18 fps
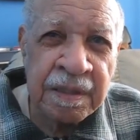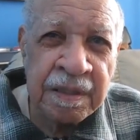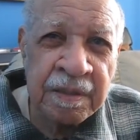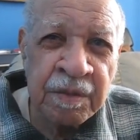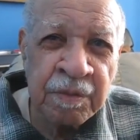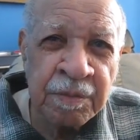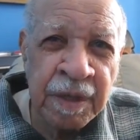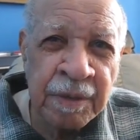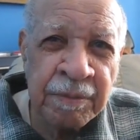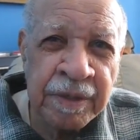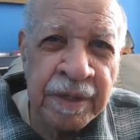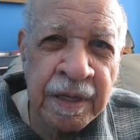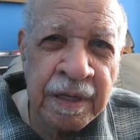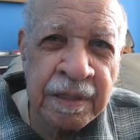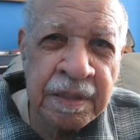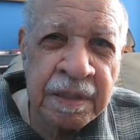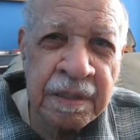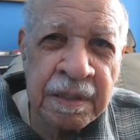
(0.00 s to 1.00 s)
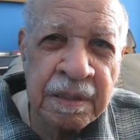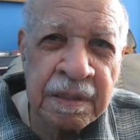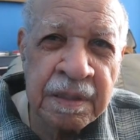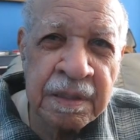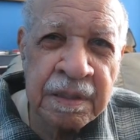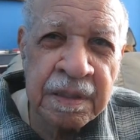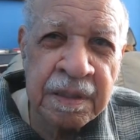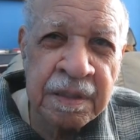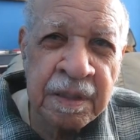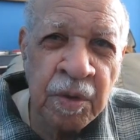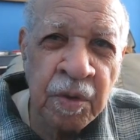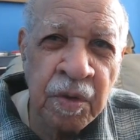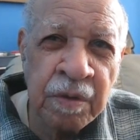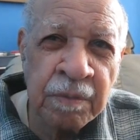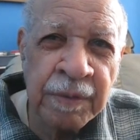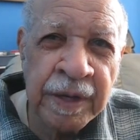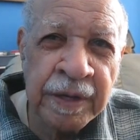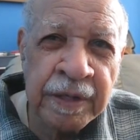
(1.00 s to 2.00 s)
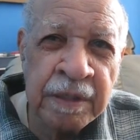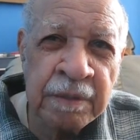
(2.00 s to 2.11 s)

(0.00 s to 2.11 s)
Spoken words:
you remember that story about